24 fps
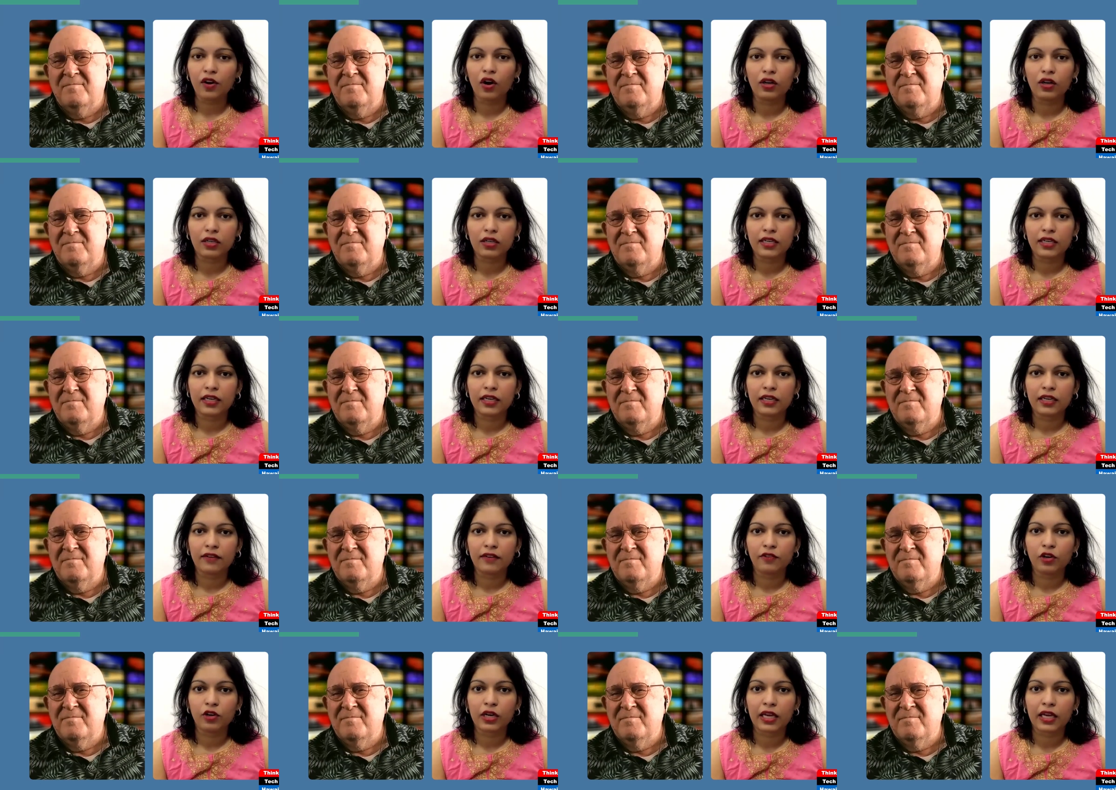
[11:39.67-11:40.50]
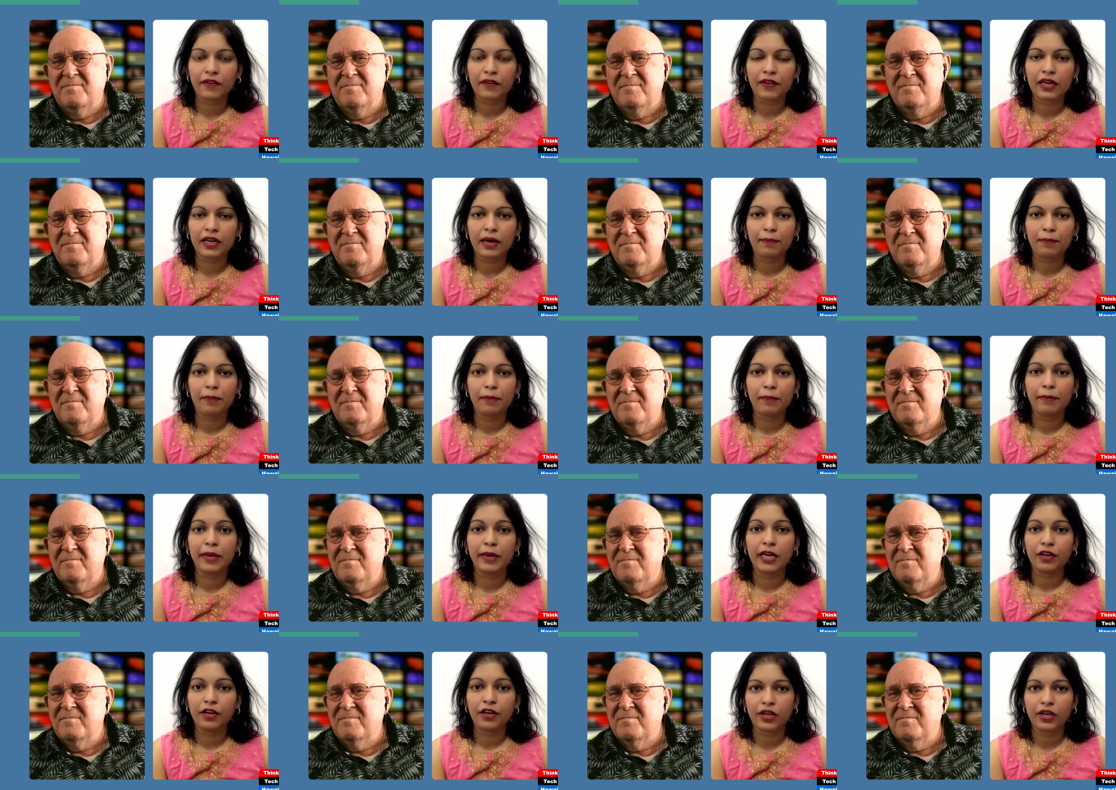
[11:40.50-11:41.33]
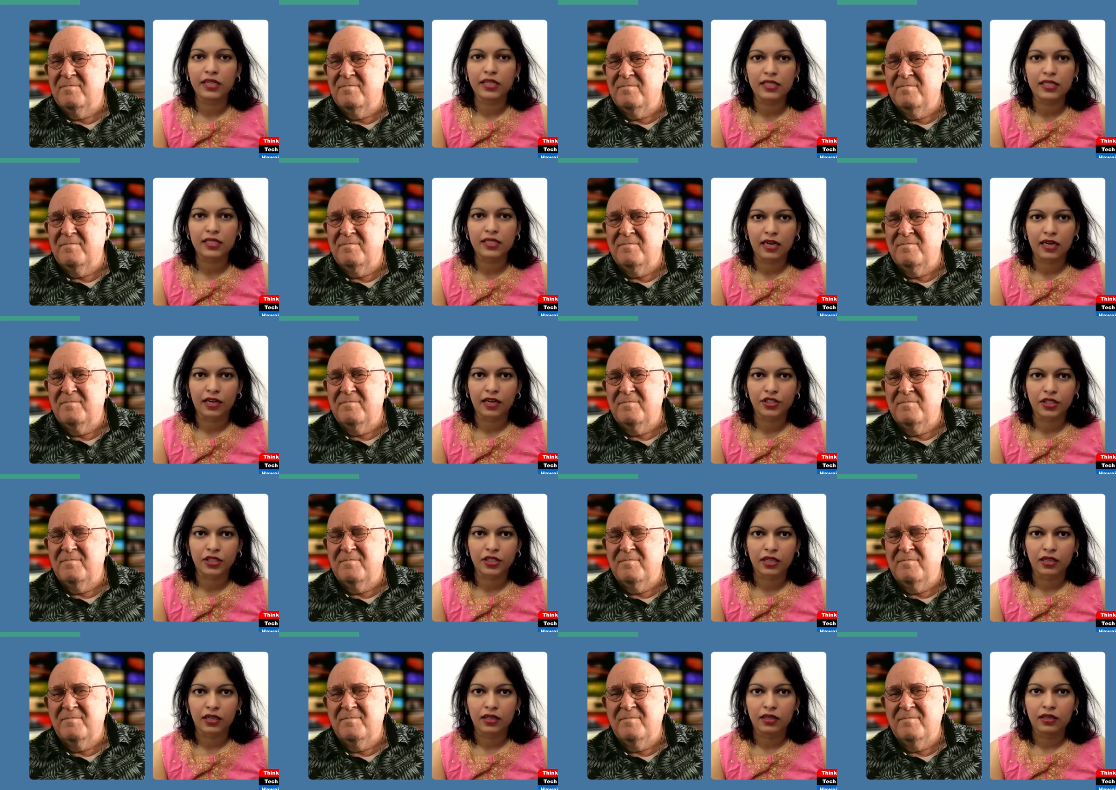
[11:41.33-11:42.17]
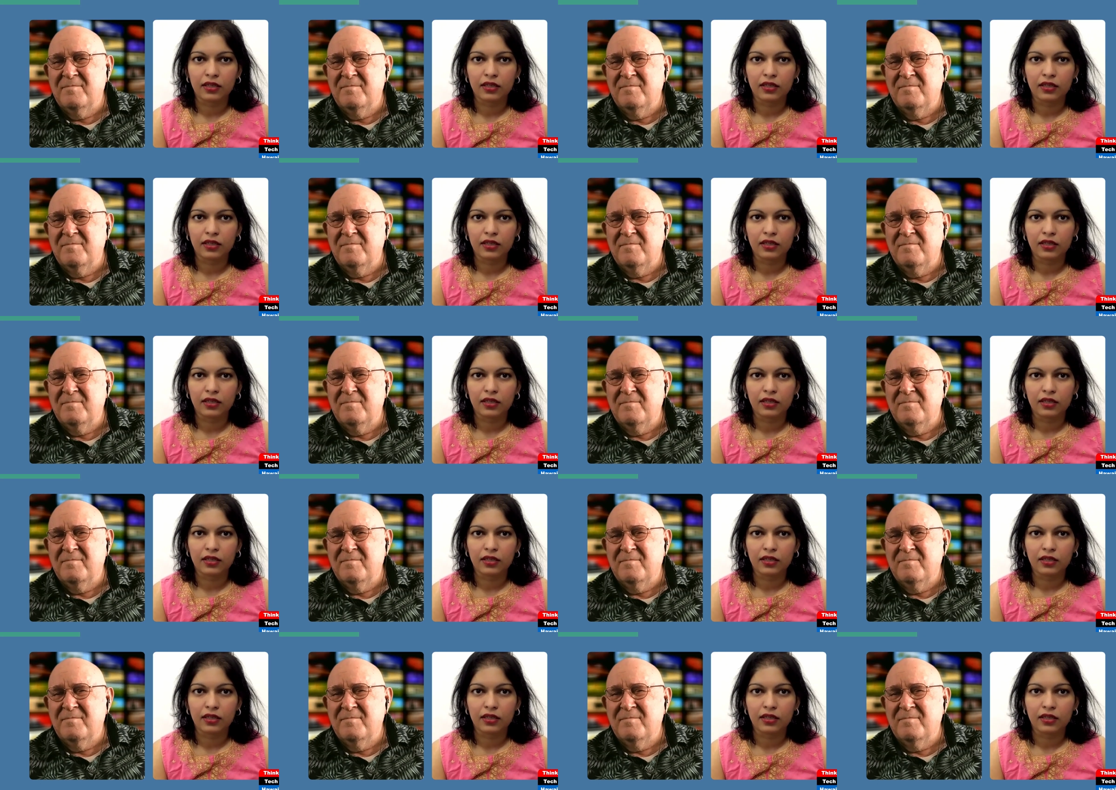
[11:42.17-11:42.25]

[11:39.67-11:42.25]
Speaker 1: alternative, you're giving up a military structure.